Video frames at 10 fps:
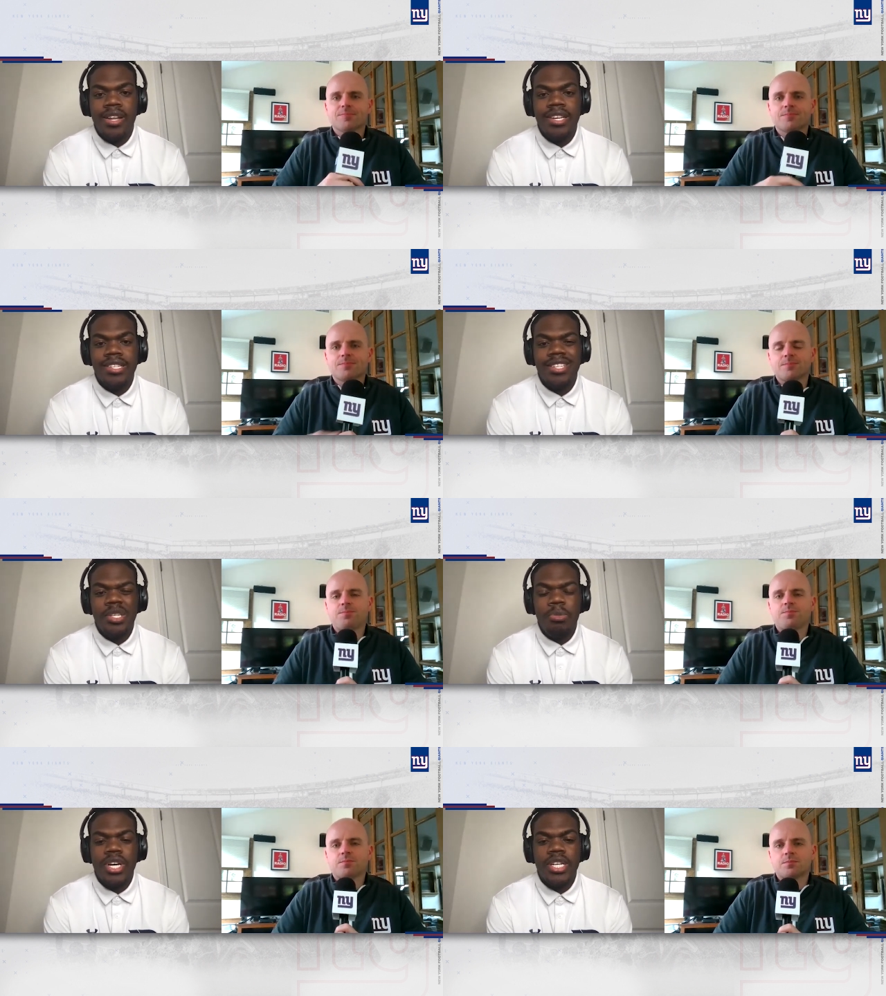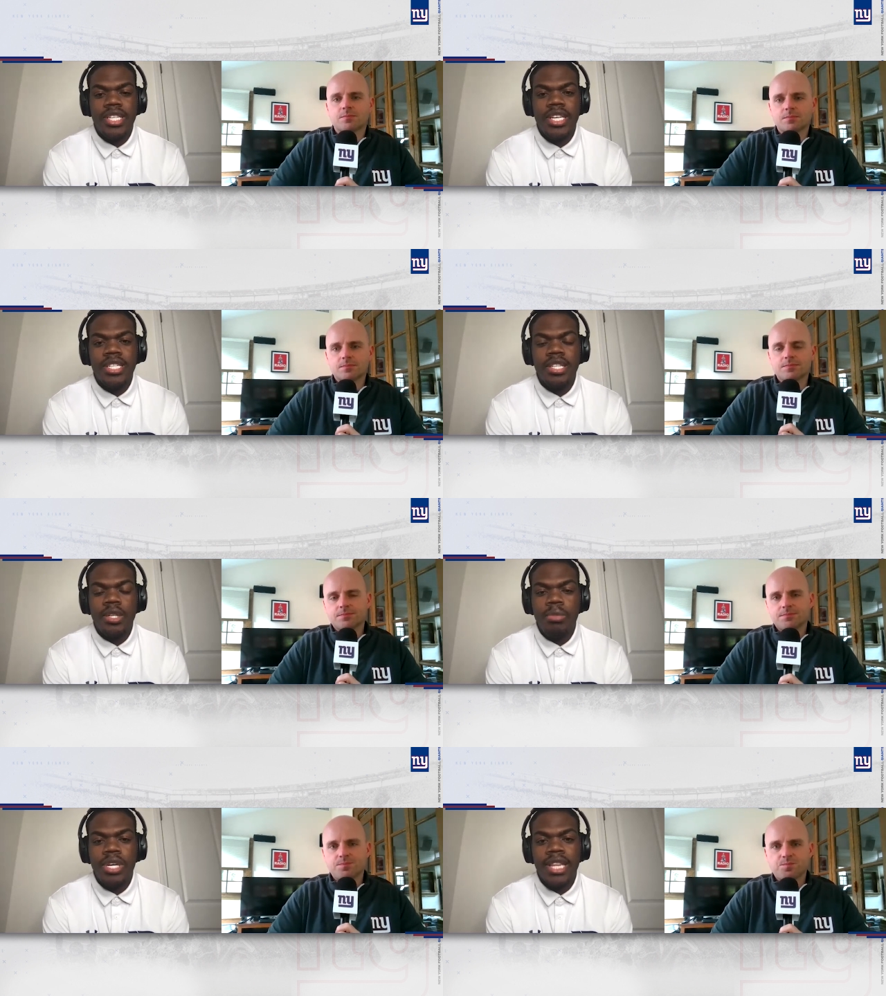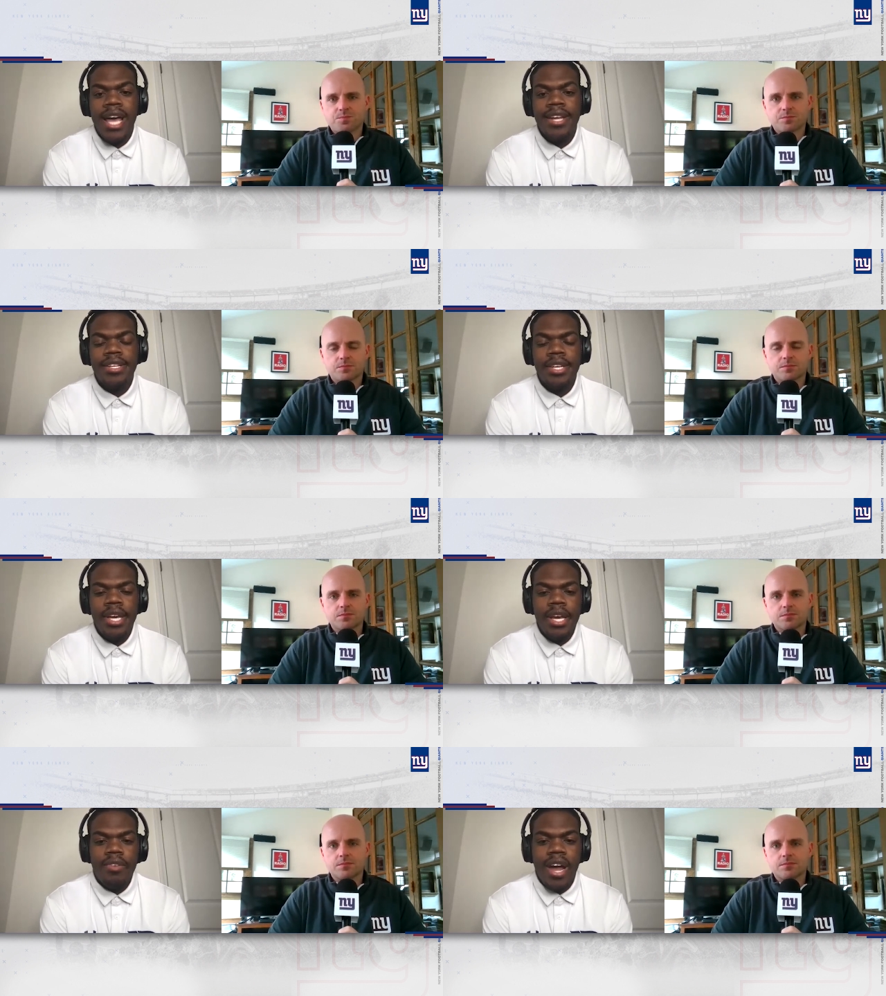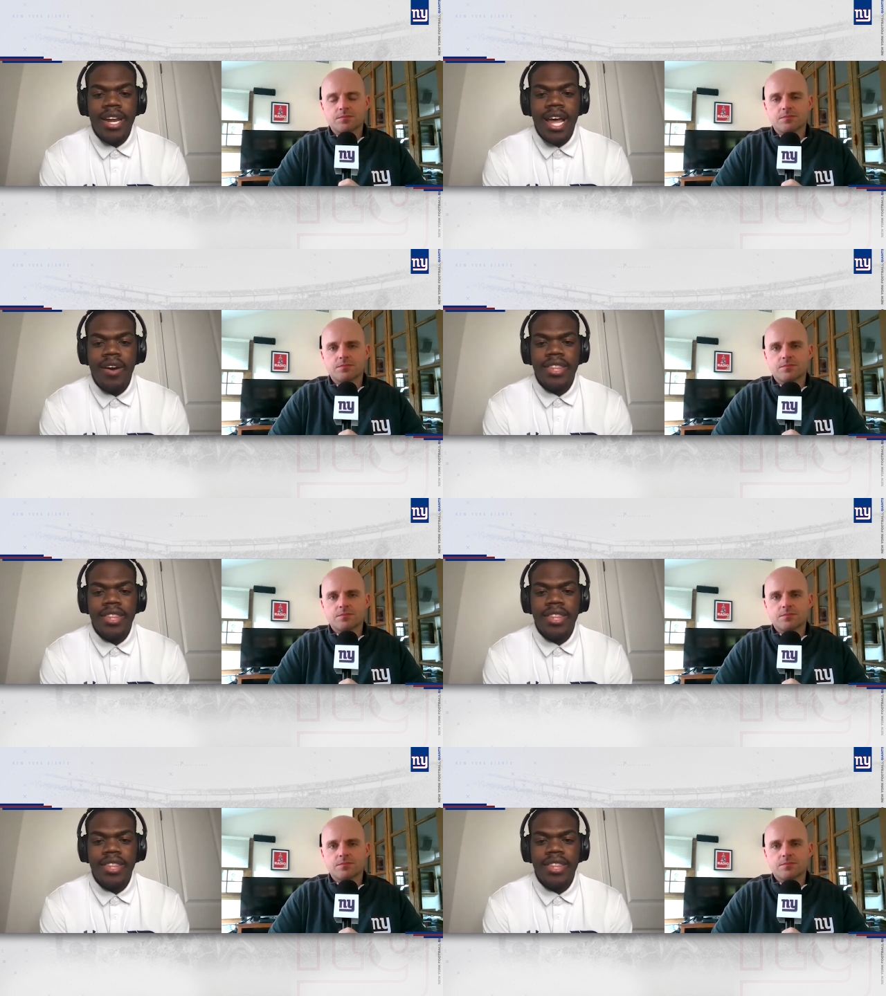Speaker 1: initially, just because he is a little bit light right now.